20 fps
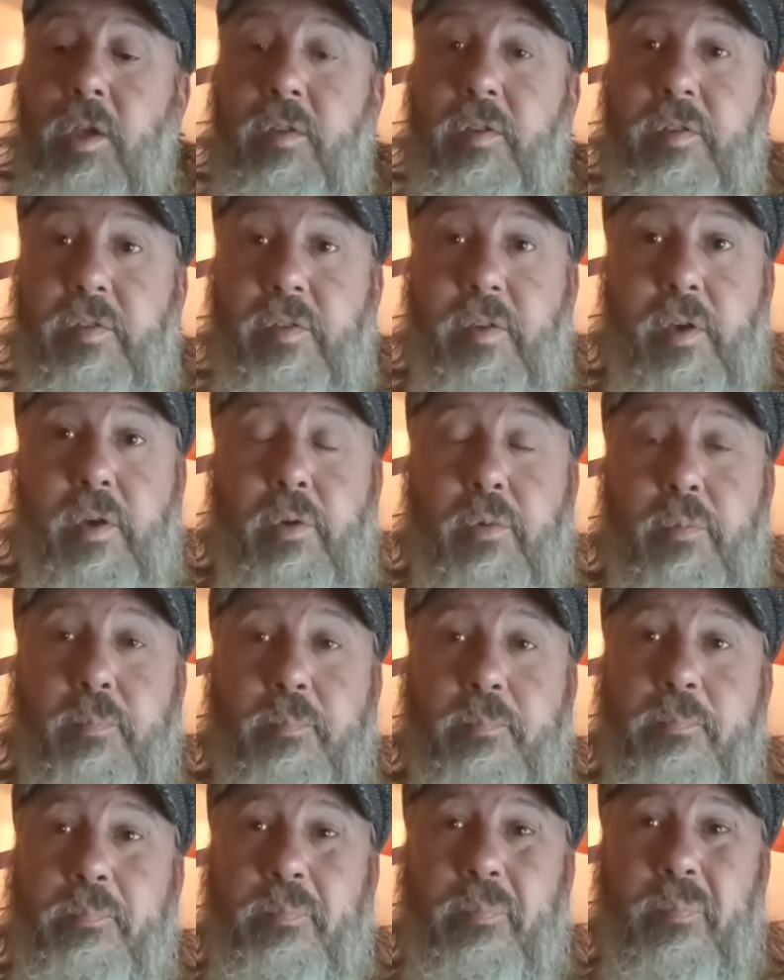So
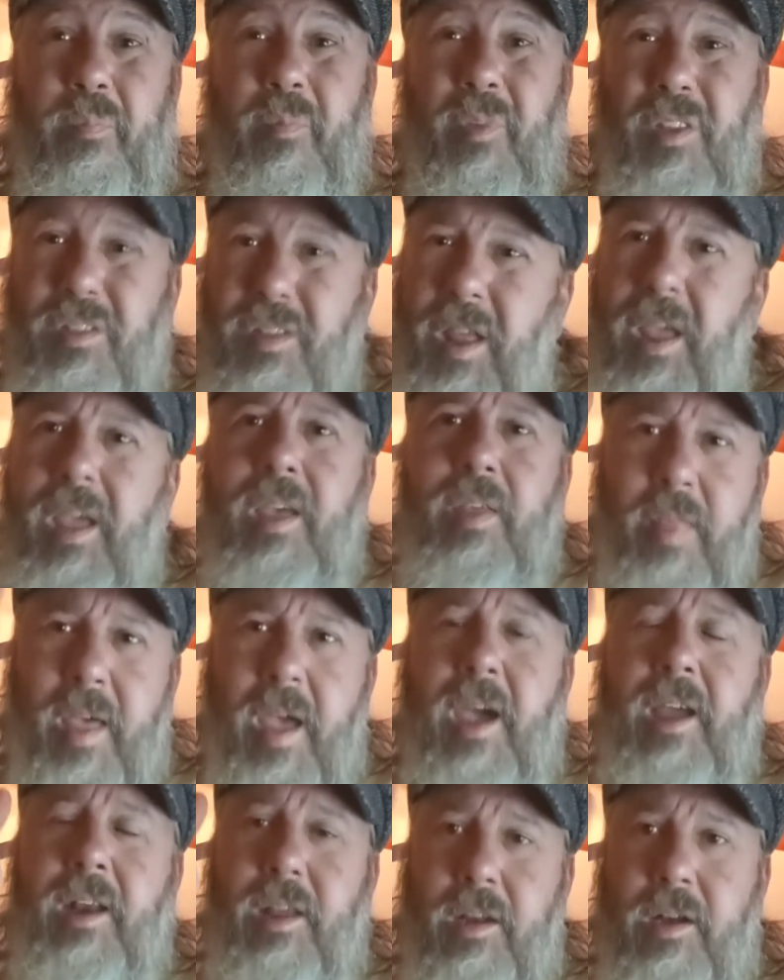take
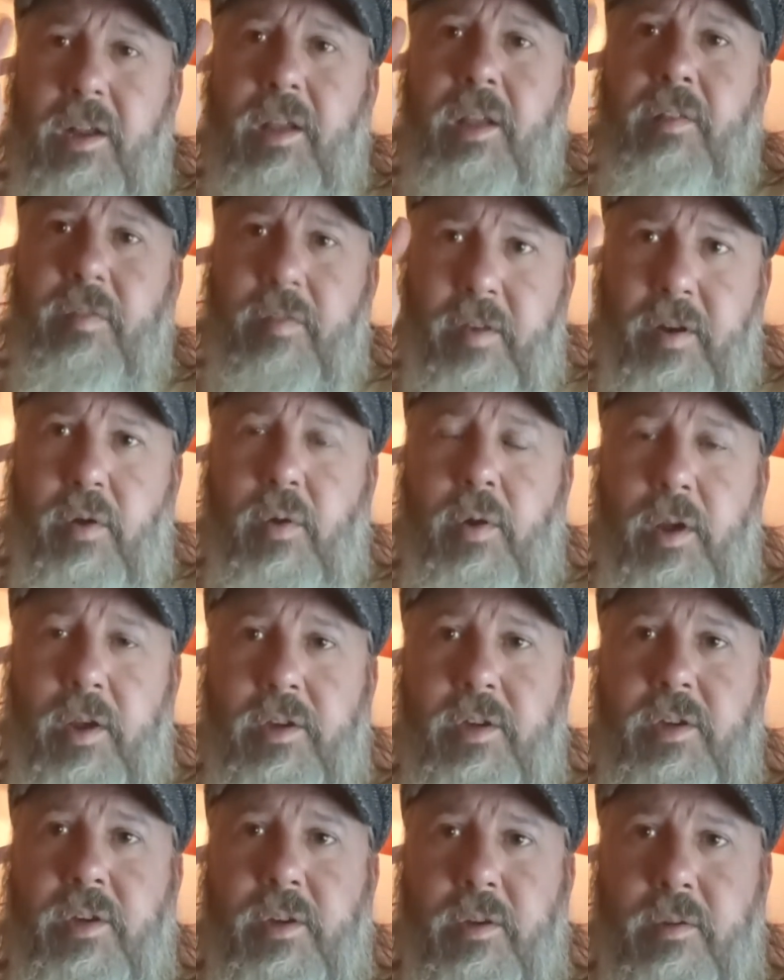that into
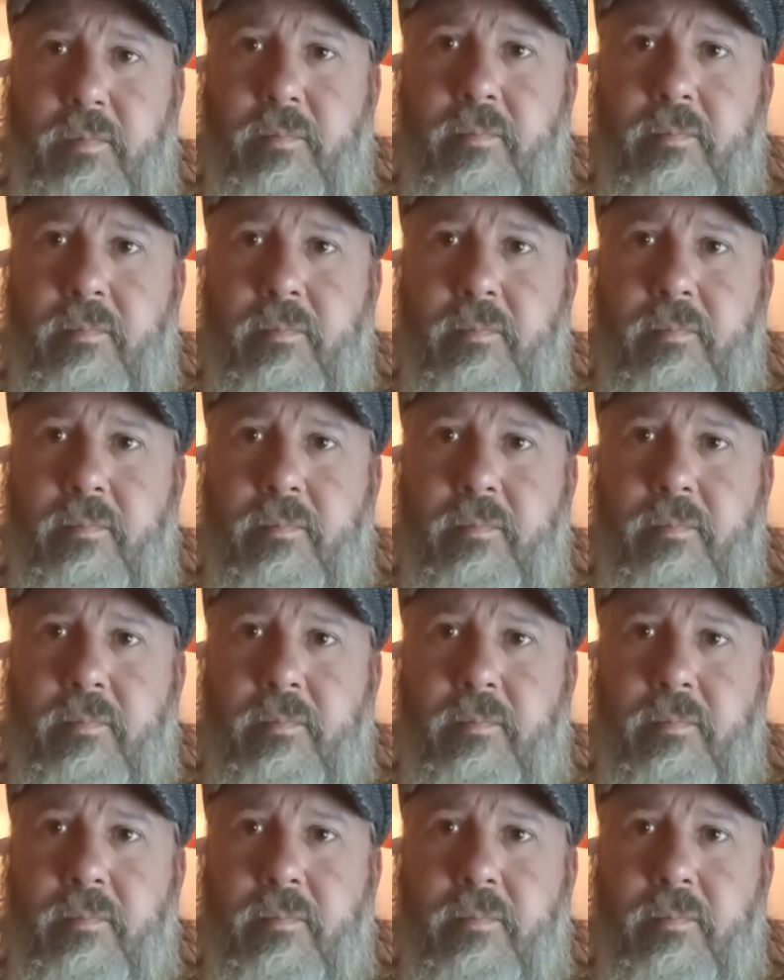consideration.